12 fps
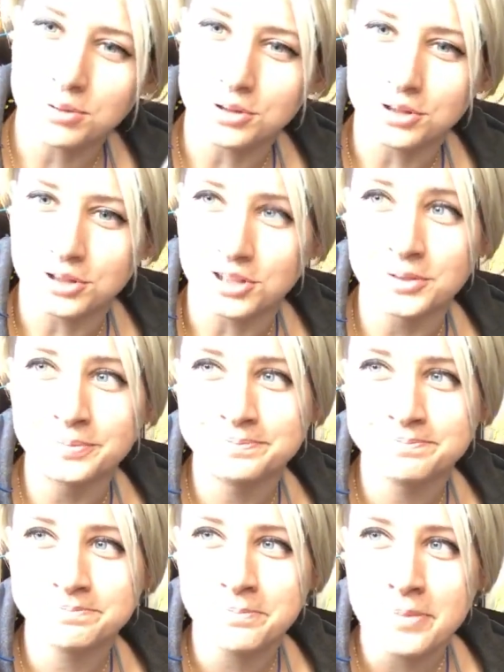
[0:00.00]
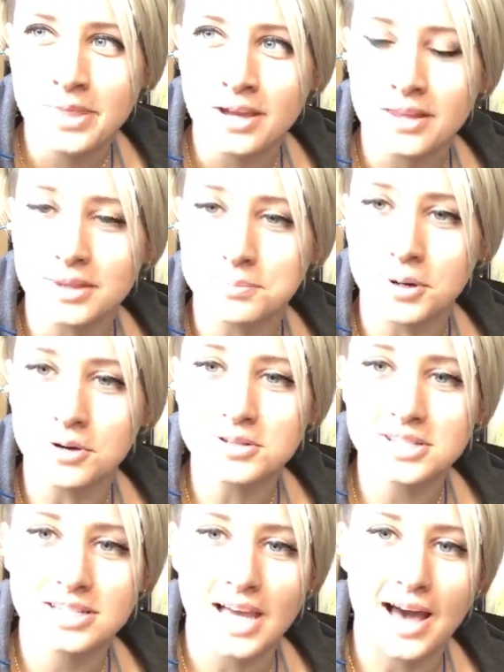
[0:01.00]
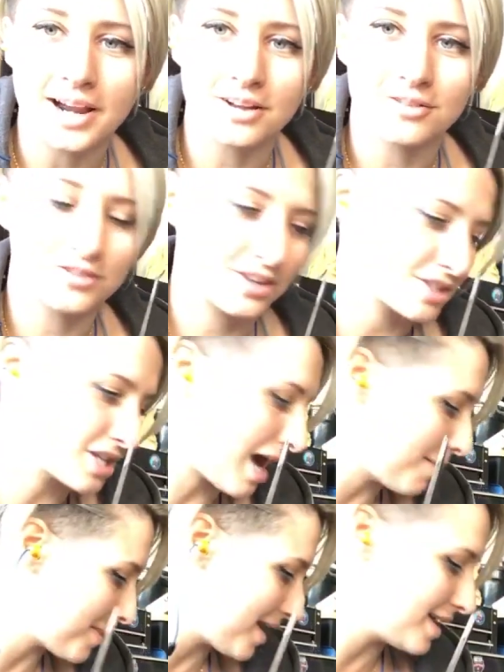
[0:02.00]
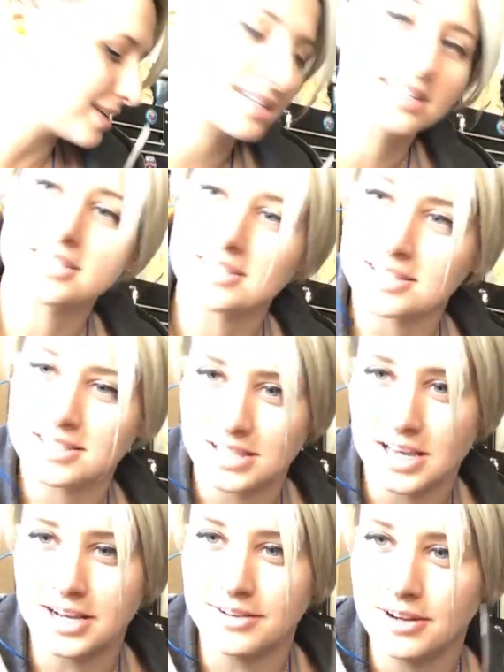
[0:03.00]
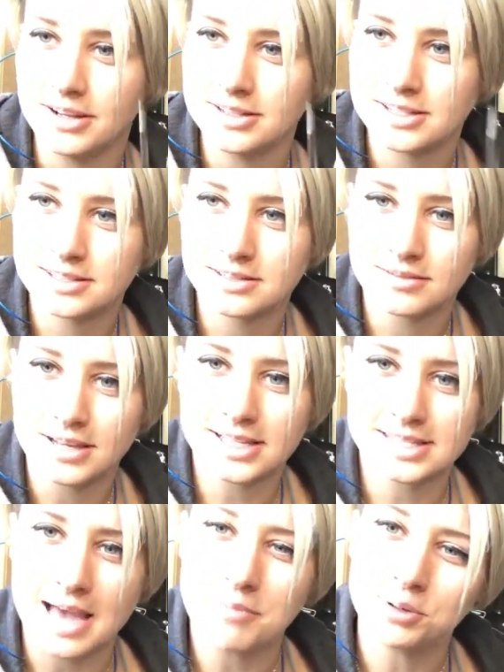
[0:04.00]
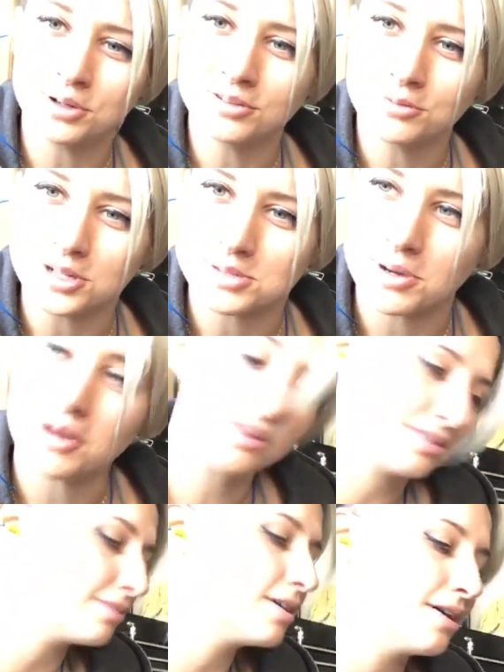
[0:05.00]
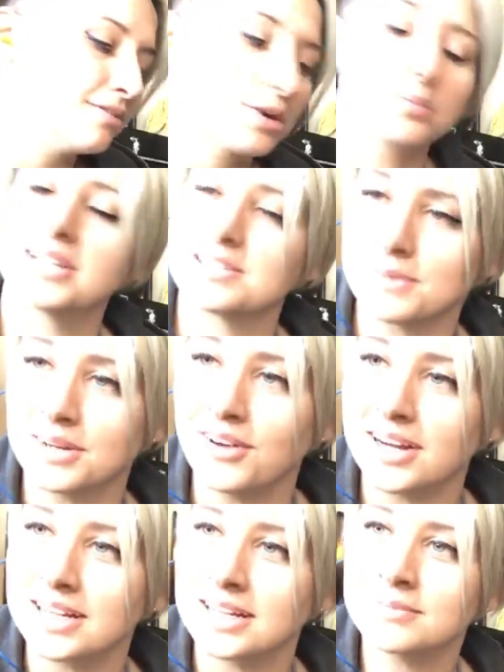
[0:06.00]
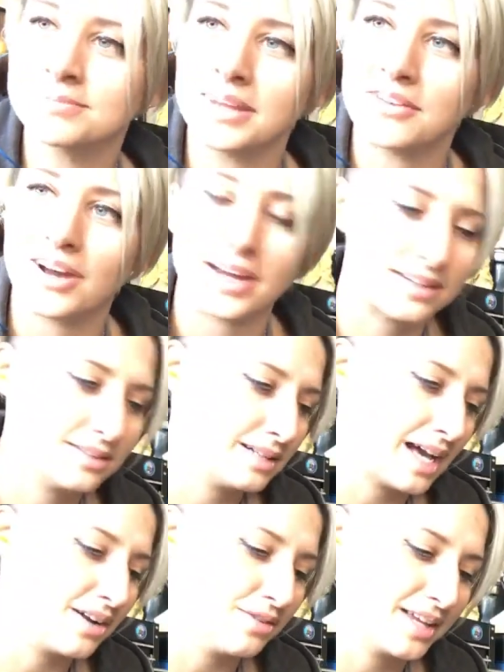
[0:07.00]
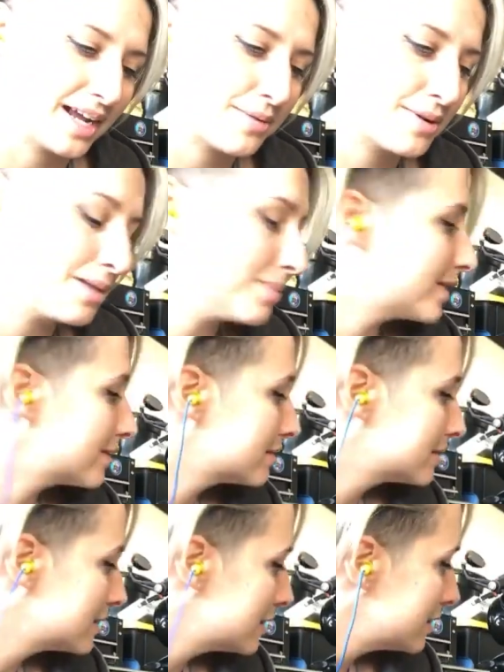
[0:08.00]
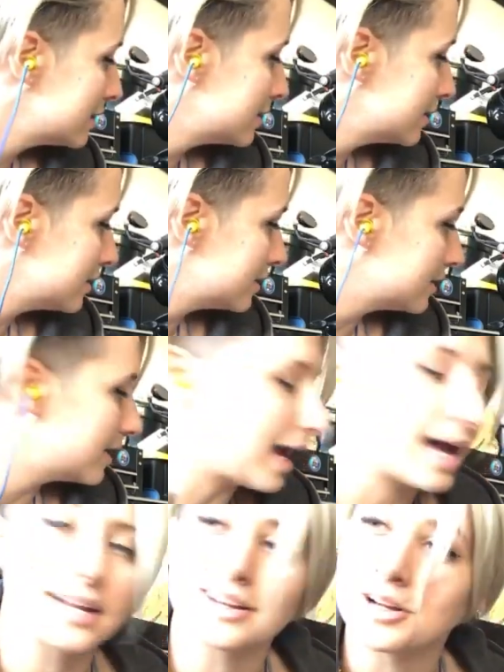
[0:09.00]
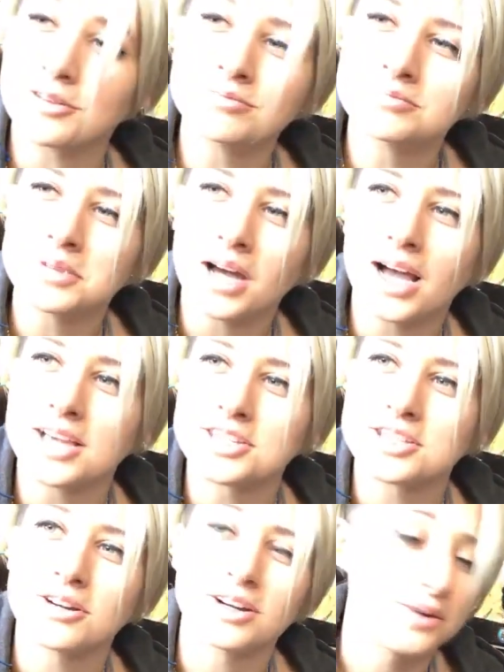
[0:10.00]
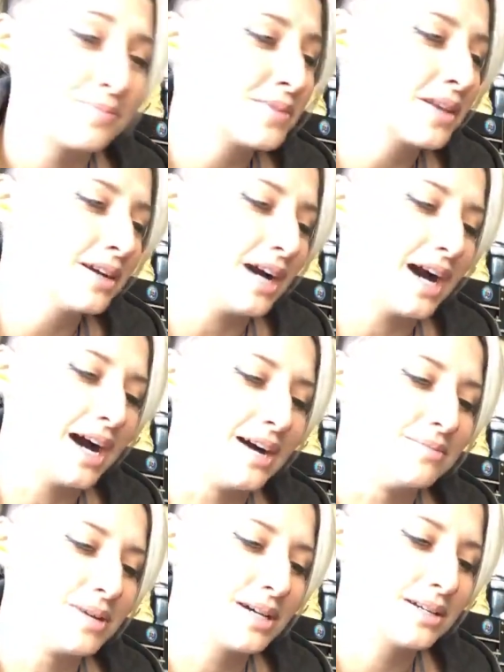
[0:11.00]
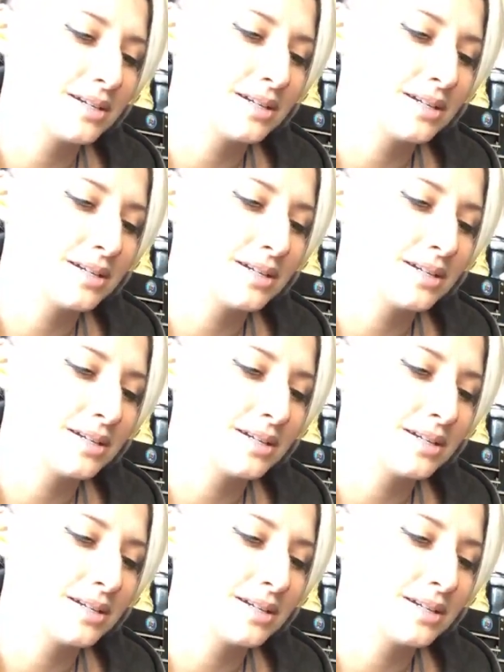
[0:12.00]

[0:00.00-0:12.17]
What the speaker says: to pull the bolt out of the top end. This is an example wishbone and replacement if I need it. I don't think I will, but I don't know. I just don't know. The